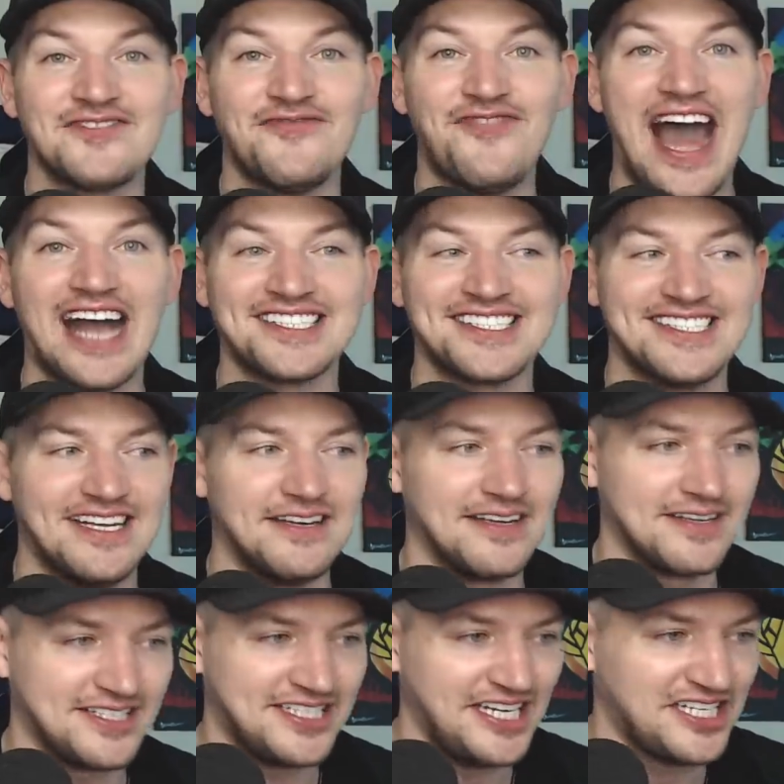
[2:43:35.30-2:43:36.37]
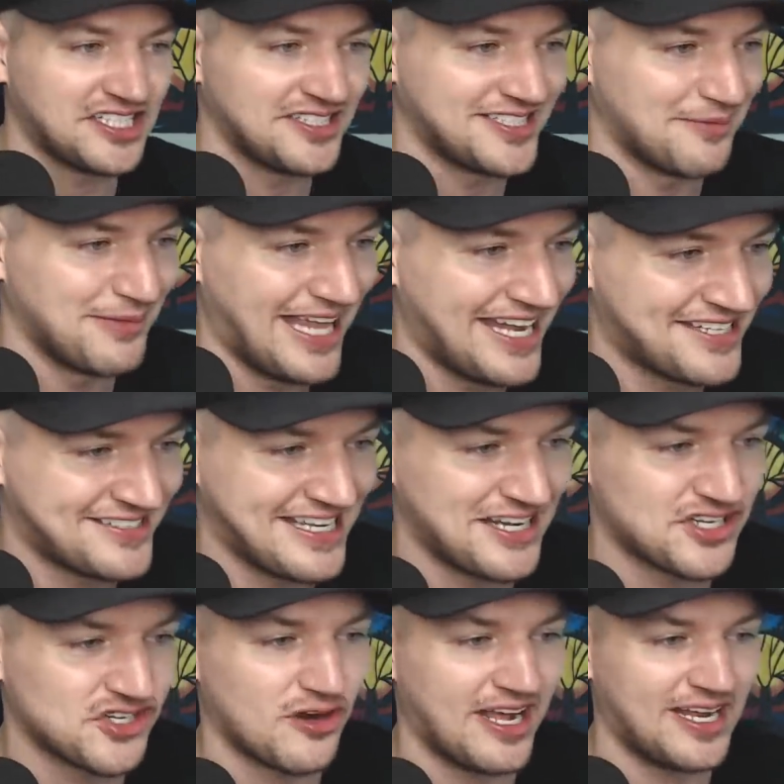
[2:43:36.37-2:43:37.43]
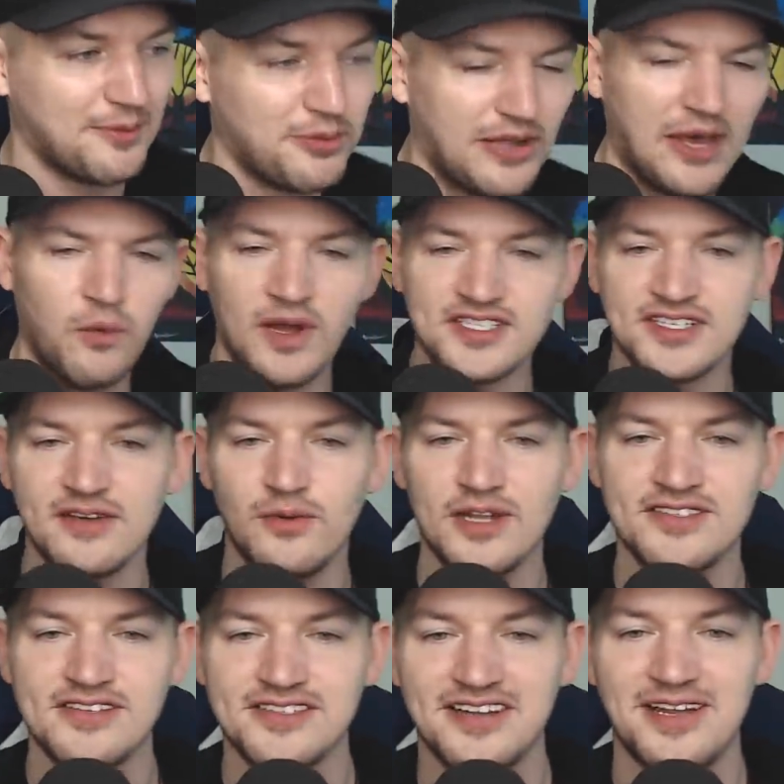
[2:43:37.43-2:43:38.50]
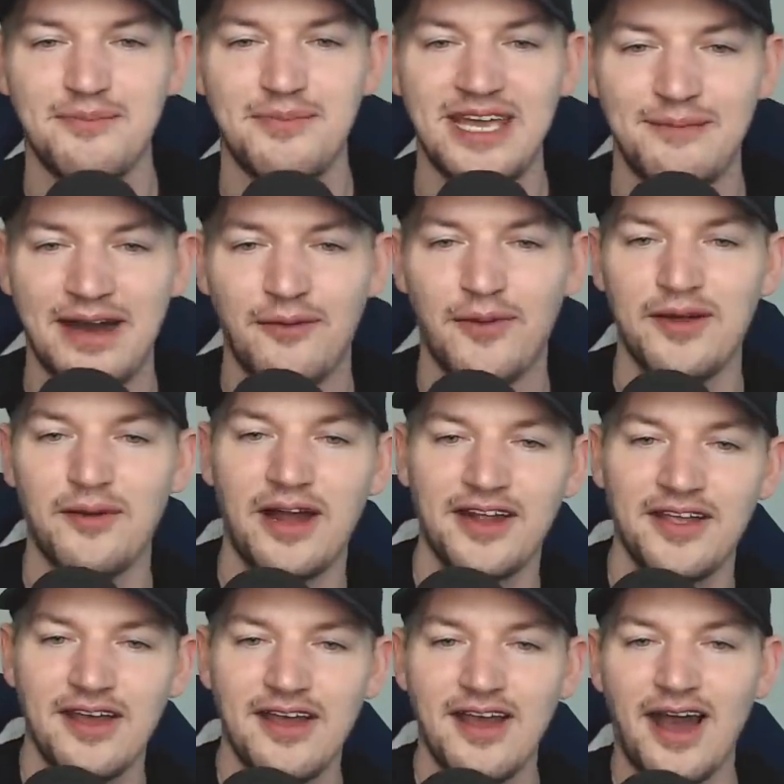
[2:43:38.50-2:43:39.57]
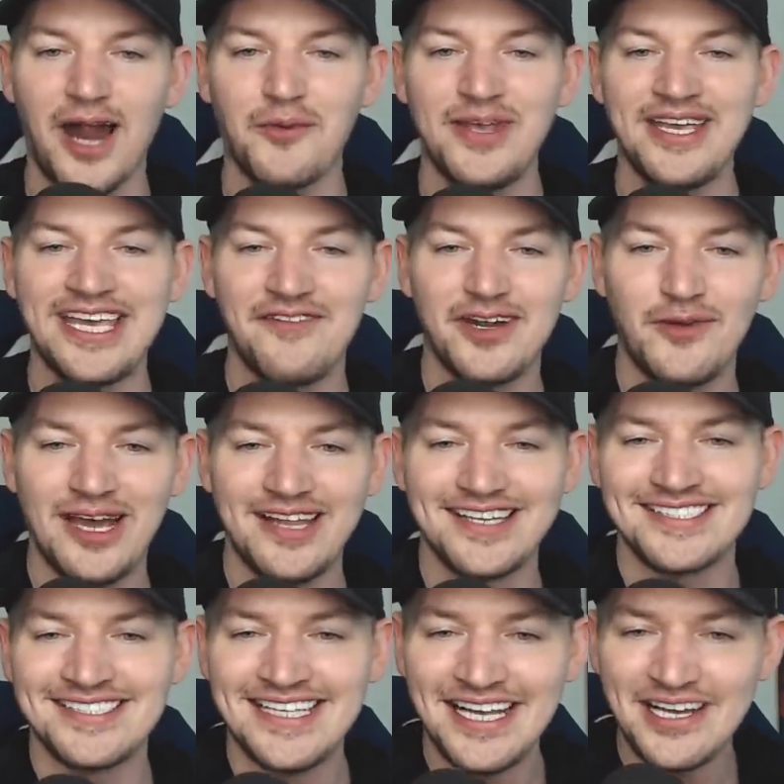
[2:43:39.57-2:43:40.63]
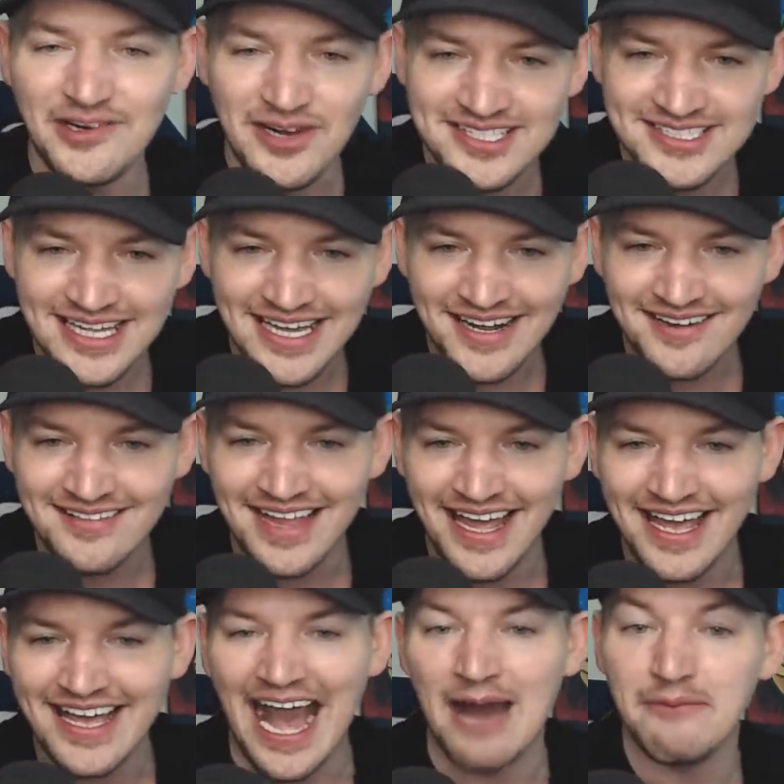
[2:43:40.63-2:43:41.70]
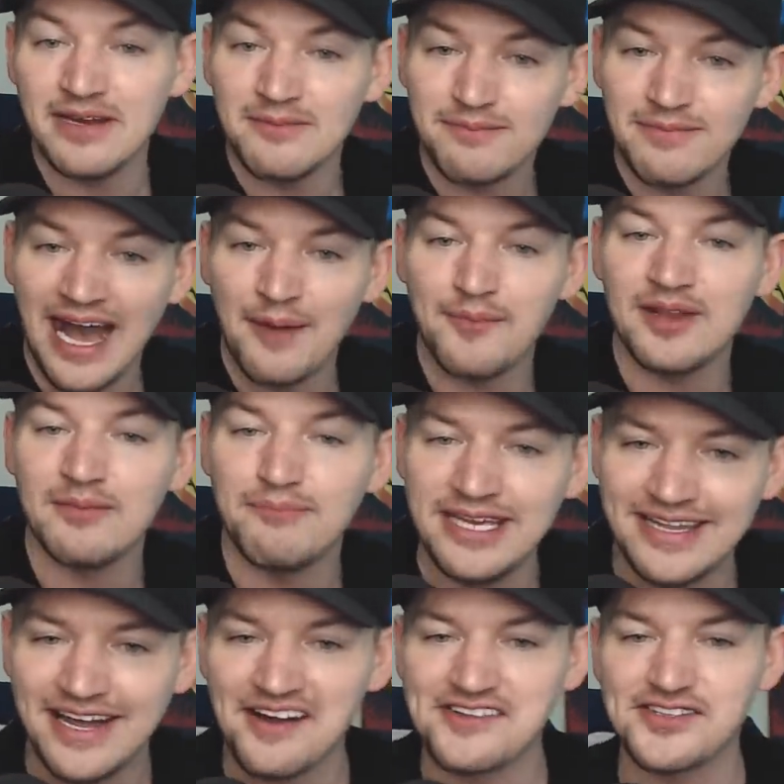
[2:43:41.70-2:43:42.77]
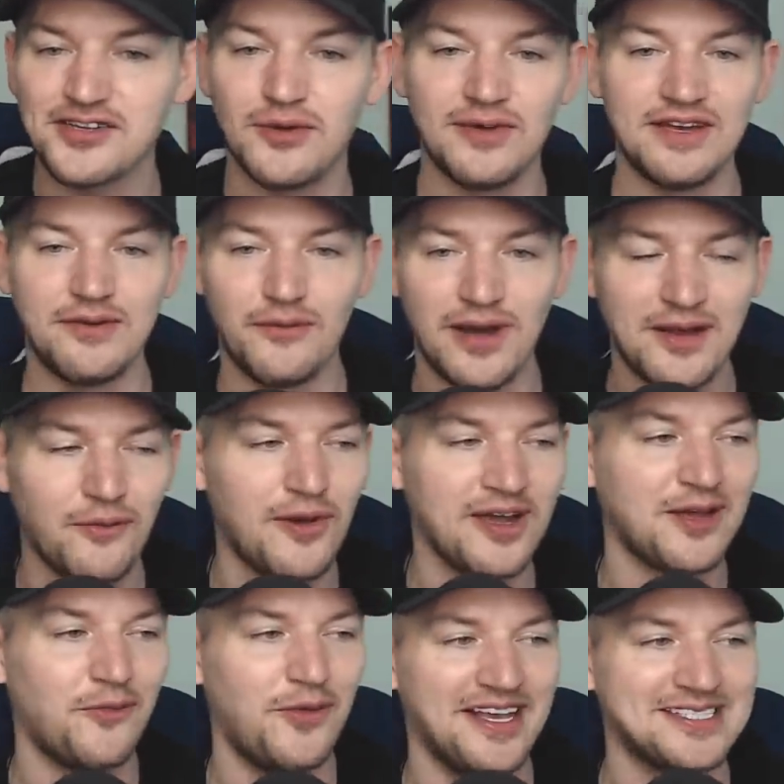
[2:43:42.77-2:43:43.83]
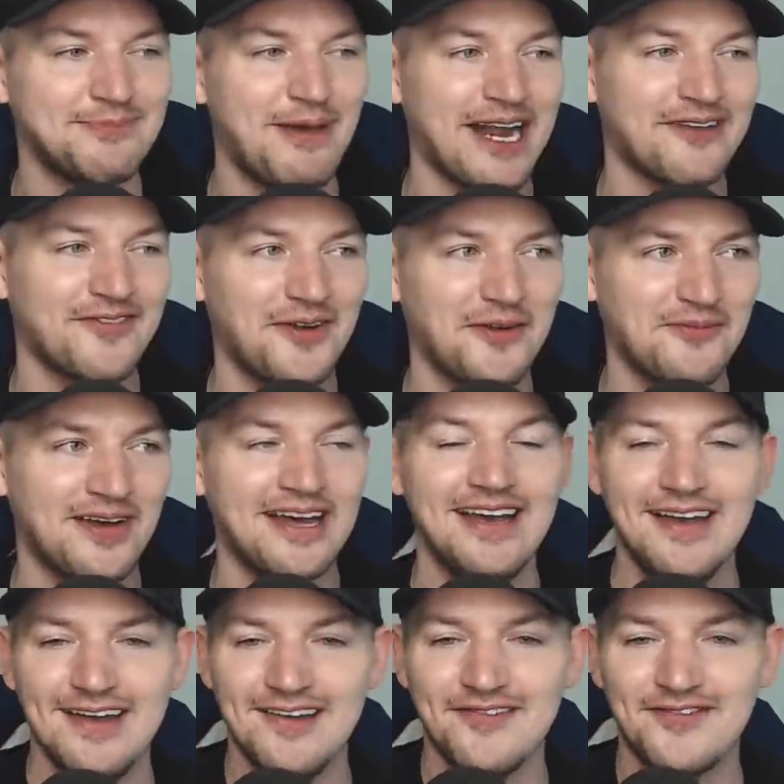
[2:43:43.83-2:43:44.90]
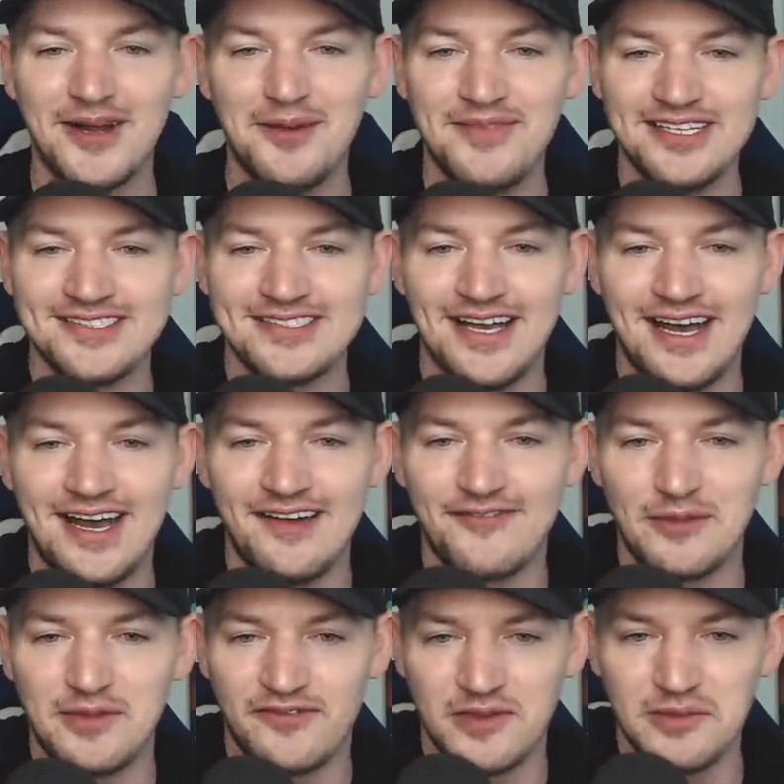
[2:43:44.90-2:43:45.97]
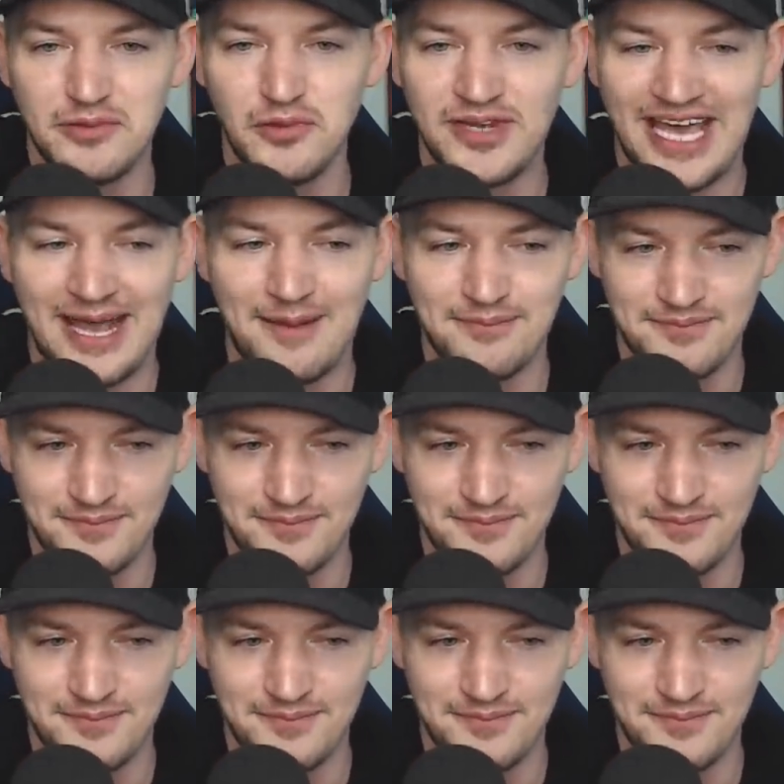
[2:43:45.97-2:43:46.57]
Foxen teaching some late stage shorthand to play. What's what's this going to be about? What, what are we giving away the secrets there? Like I'm gonna I'm gonna be there. So what what can we expect from from this uh, from the from the boot camp?